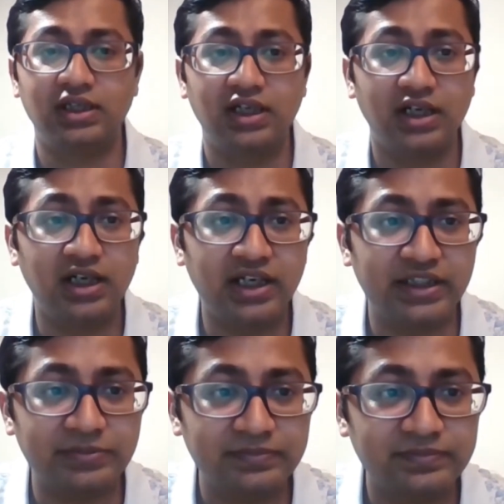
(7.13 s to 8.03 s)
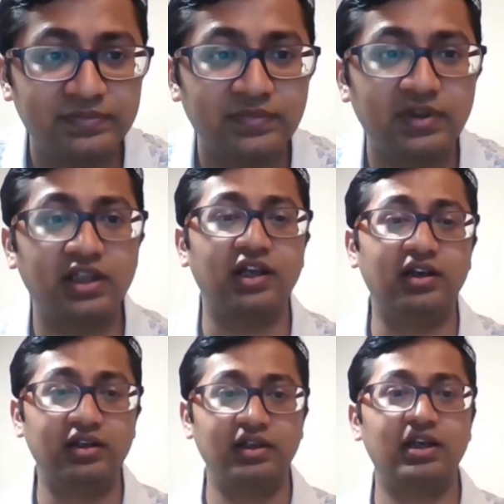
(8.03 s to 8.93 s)
Hi,
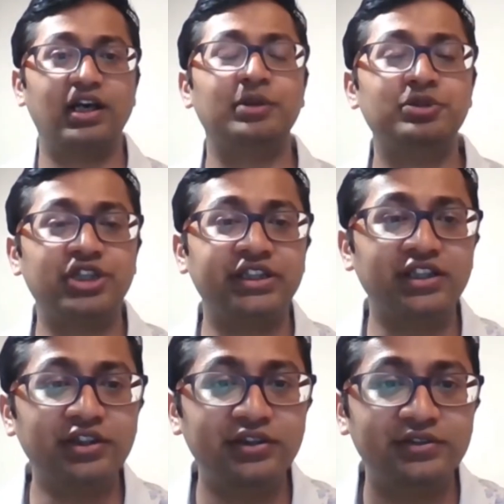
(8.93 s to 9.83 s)
I'm Saikat